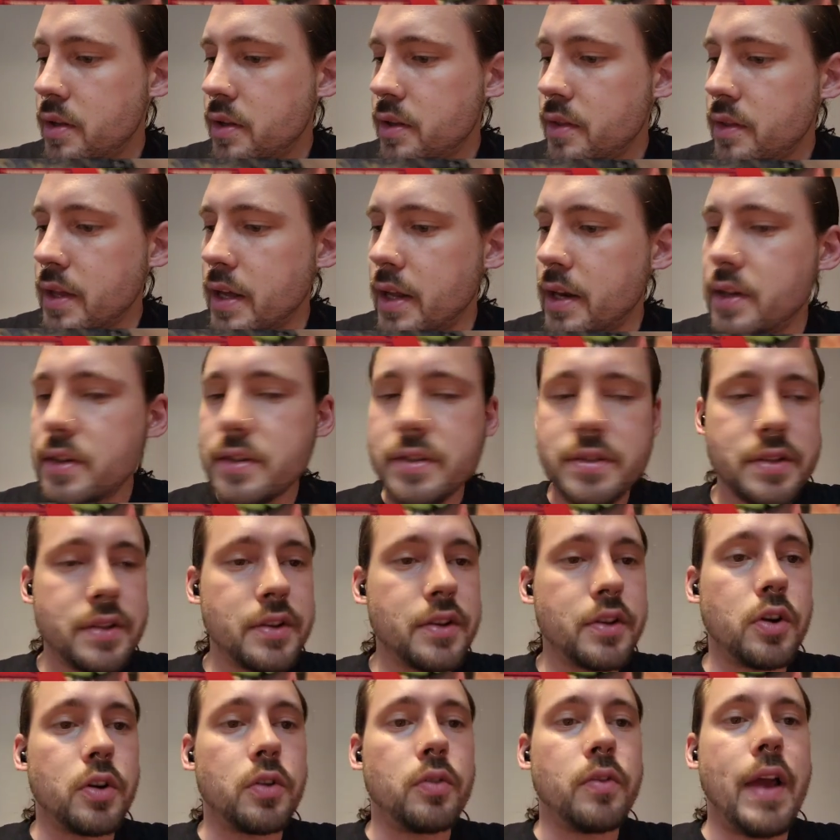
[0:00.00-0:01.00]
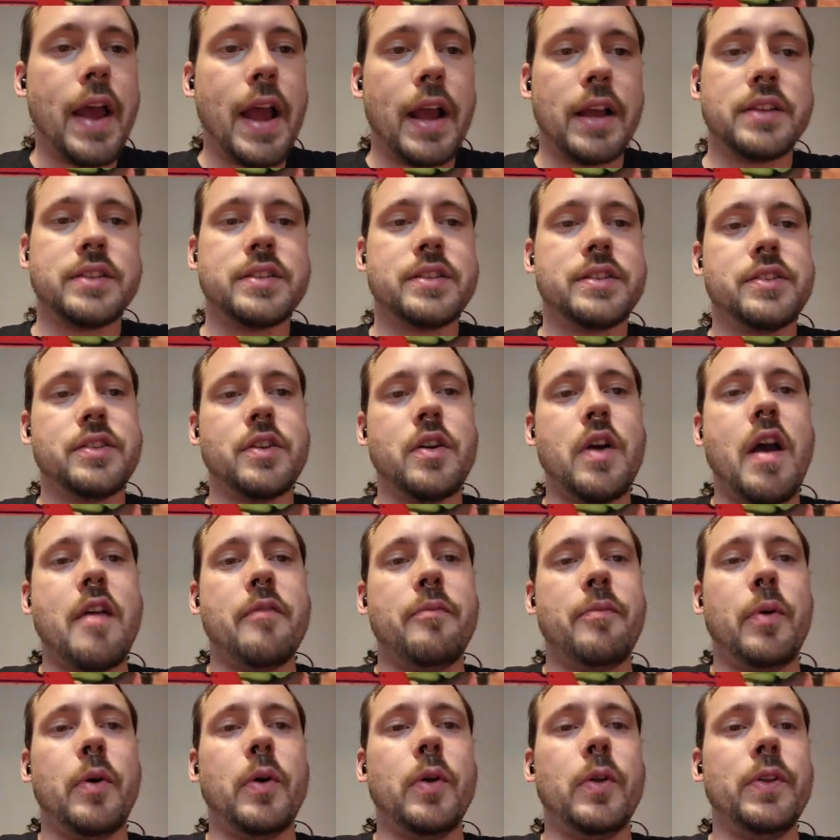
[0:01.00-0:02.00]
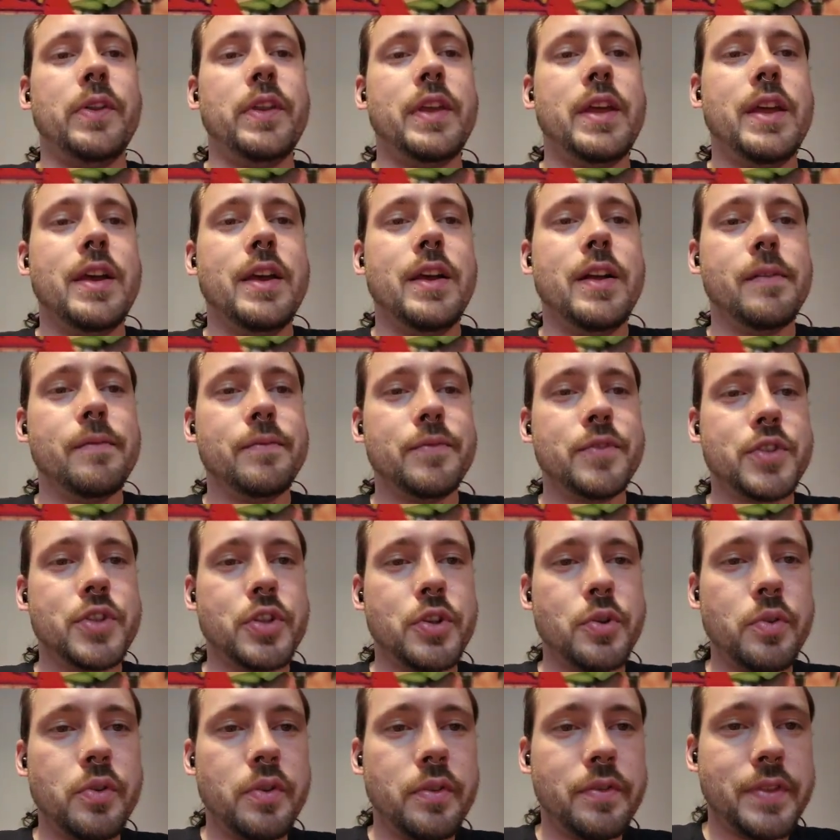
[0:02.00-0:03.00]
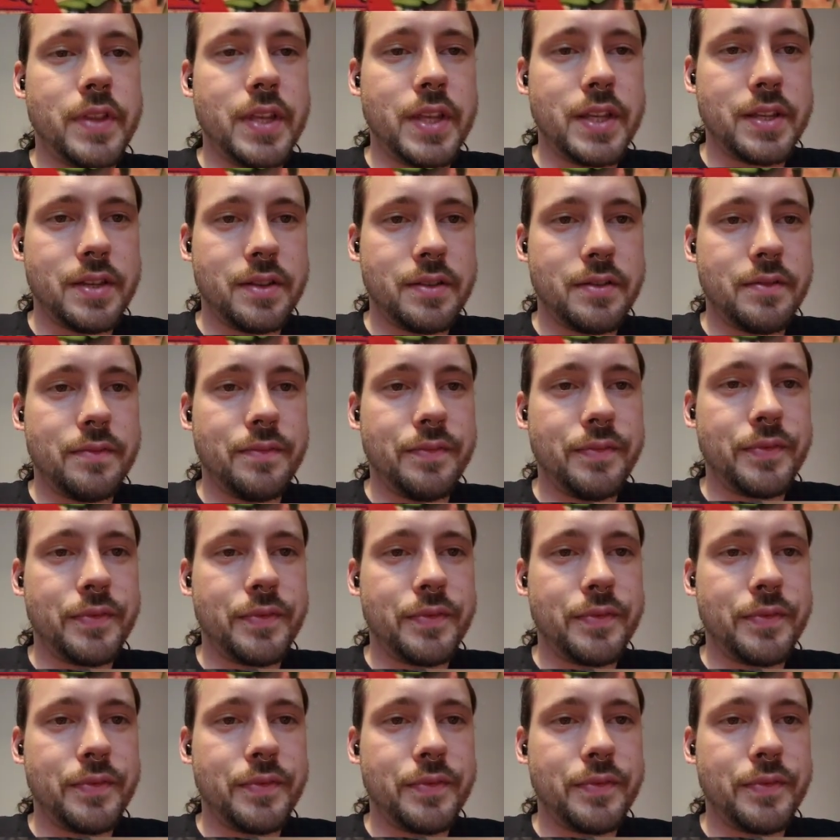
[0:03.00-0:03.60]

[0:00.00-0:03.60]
That is correct. So I pulled 2 of the